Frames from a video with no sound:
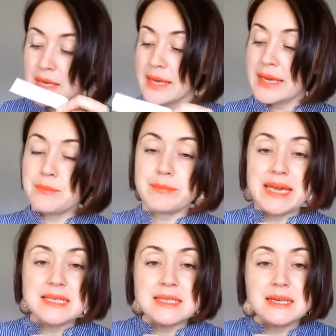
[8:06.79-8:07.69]
And
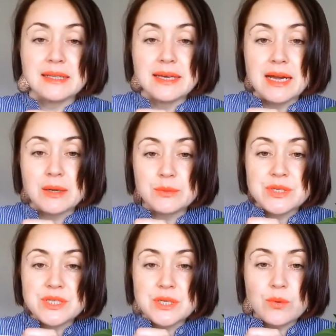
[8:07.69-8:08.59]
basically I was
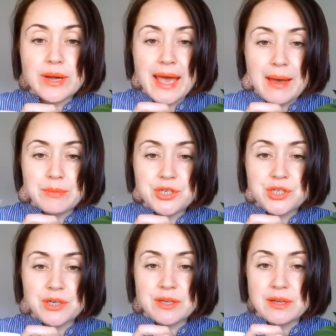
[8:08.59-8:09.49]
so
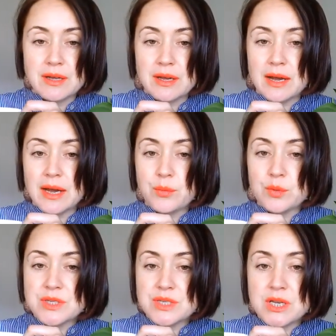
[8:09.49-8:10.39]
captured, I
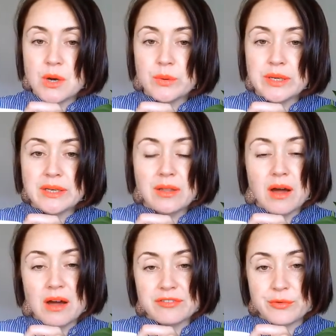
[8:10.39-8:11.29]
was so in
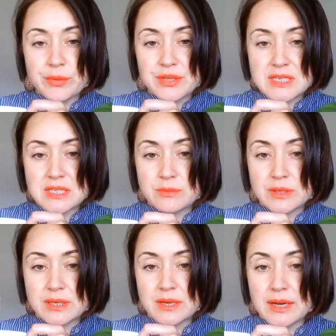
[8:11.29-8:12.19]
love with this
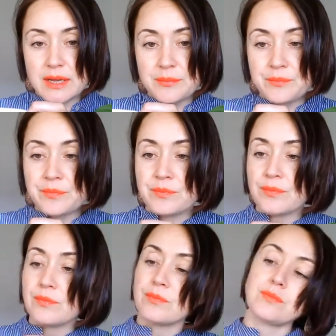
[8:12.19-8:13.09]
one. I
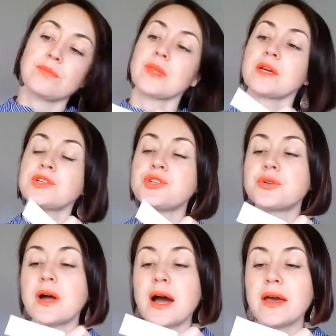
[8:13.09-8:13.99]

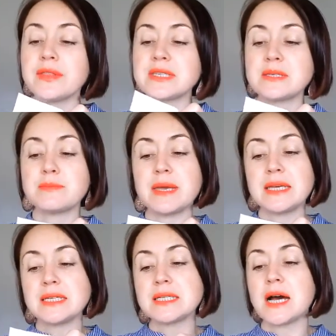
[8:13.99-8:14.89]
tried this
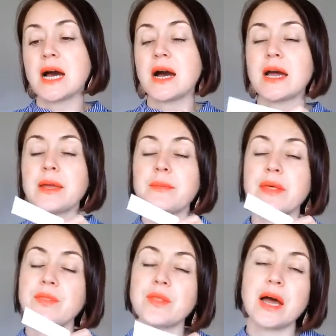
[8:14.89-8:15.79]
many times
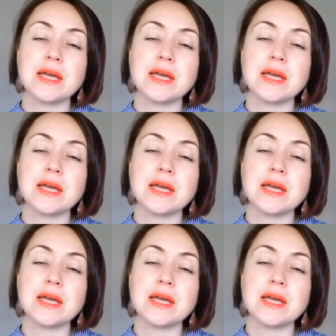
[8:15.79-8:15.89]
and I